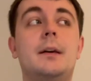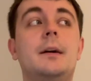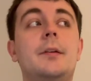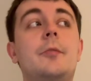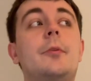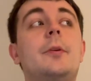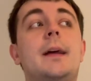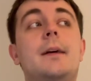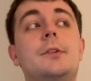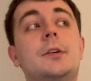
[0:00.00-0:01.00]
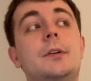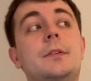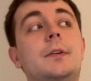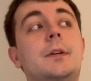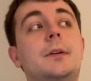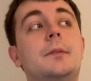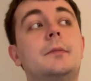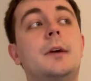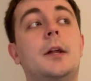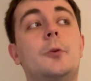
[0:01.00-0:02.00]
didn't really have a
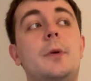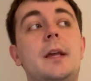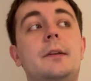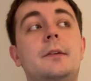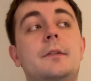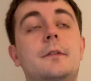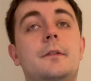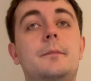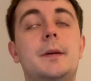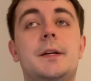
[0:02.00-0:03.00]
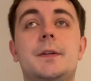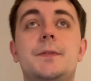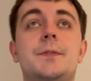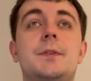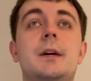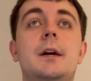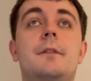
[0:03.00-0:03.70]
good Halloween because,